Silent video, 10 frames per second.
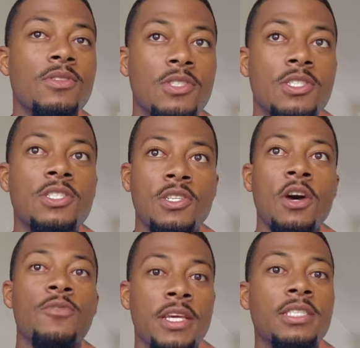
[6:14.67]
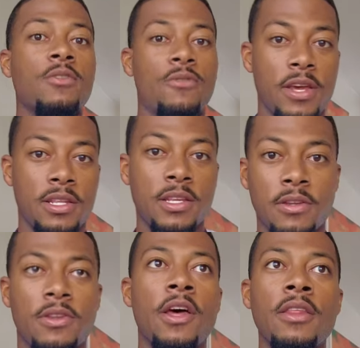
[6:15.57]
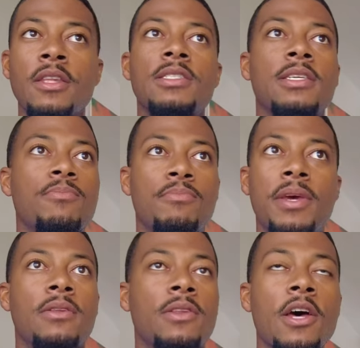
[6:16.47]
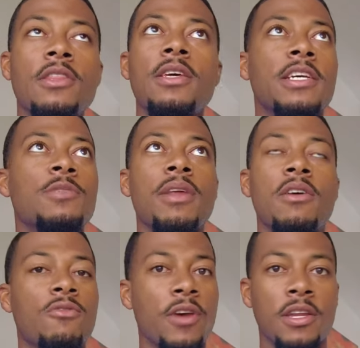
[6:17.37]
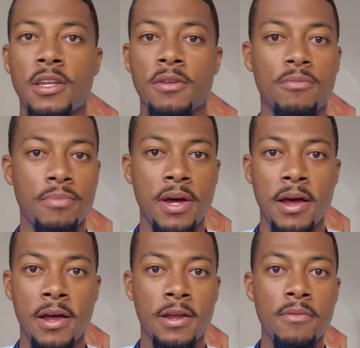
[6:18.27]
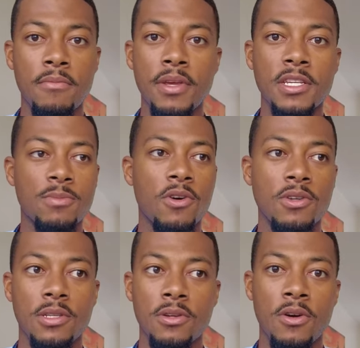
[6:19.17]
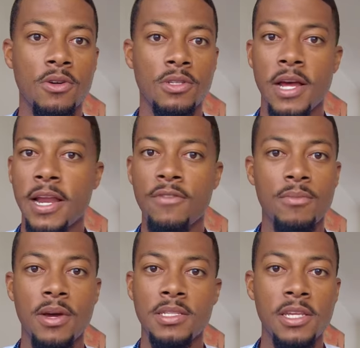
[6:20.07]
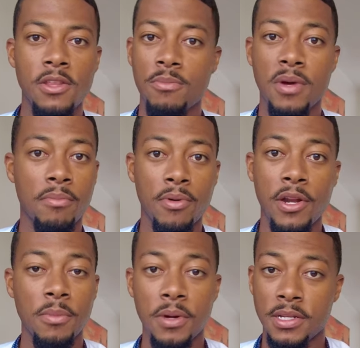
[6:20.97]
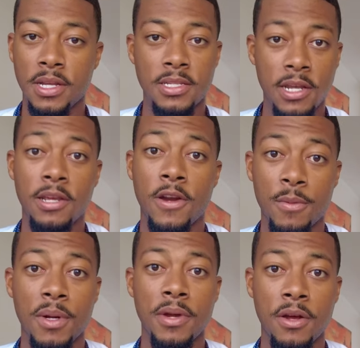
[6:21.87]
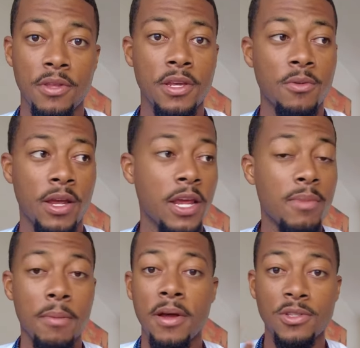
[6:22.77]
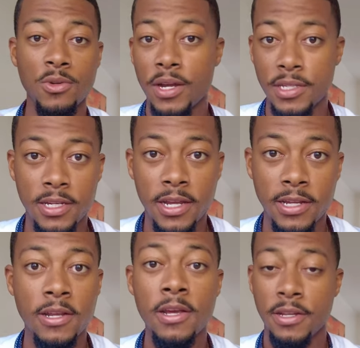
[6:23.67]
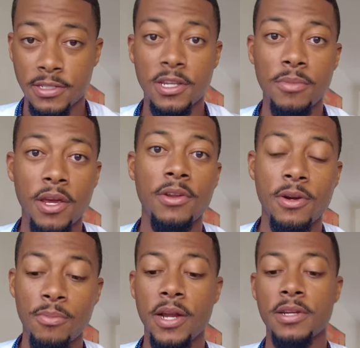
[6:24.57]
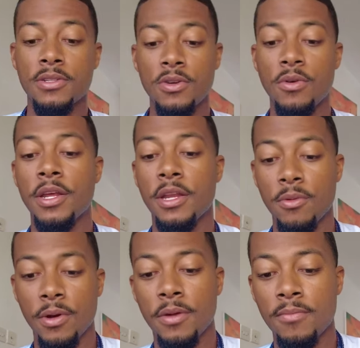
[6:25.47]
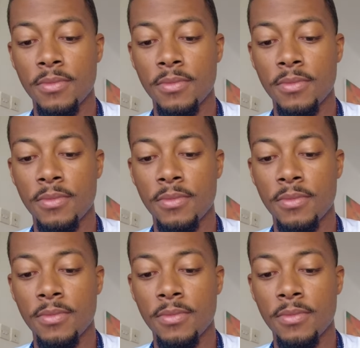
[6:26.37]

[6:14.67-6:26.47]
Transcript: stuff gets affected. Nothing has been affected by me smoking cigars, not even my teeth and my breath, because I take care of my mouth anyway. I hit my mouth twice a day. Something y'all need to practice doing anyway.